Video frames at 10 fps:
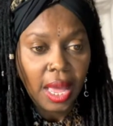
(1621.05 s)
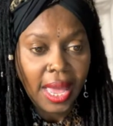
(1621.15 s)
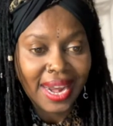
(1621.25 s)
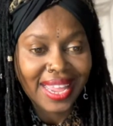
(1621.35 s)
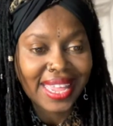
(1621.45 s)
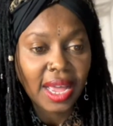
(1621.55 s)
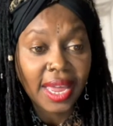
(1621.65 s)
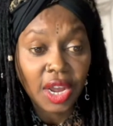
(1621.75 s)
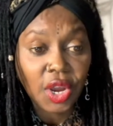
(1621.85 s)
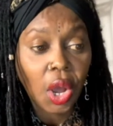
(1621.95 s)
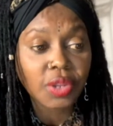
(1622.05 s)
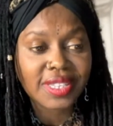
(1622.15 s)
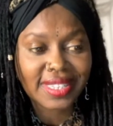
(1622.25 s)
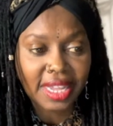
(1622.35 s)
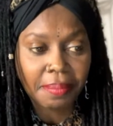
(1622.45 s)
and an occult
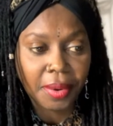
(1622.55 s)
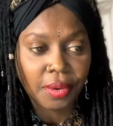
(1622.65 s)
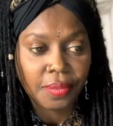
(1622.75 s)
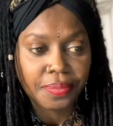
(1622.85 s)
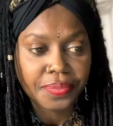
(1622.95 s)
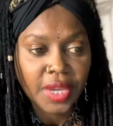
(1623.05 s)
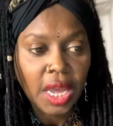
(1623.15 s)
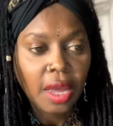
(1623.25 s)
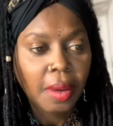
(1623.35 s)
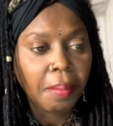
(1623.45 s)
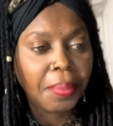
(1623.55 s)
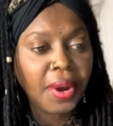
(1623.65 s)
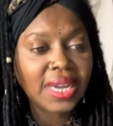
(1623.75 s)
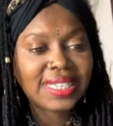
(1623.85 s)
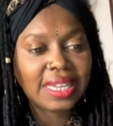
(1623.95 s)
symbol.
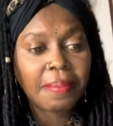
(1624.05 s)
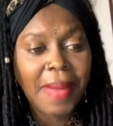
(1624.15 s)
Books and